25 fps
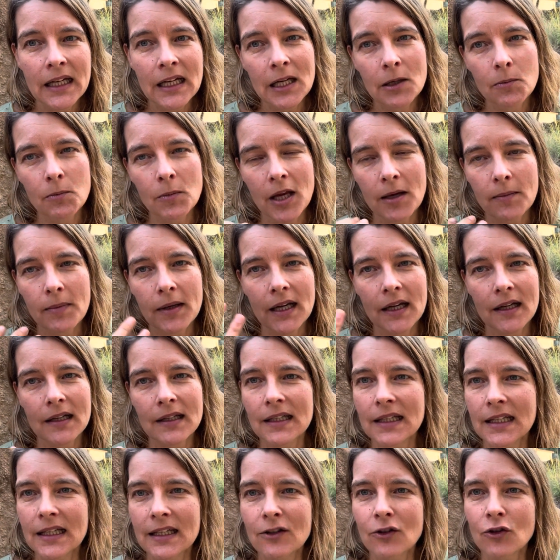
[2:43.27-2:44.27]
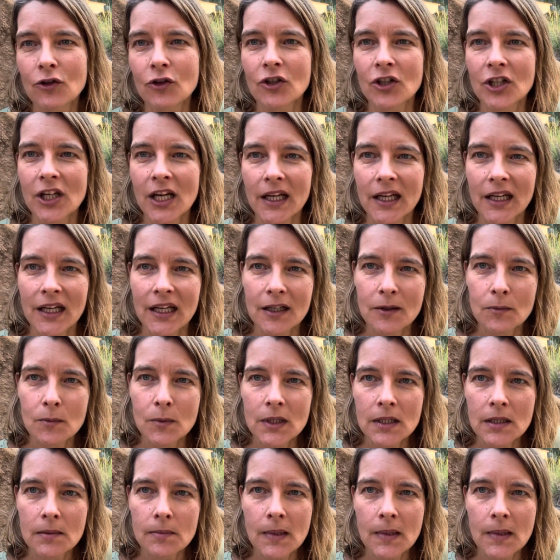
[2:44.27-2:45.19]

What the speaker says: Maybe I need to check in with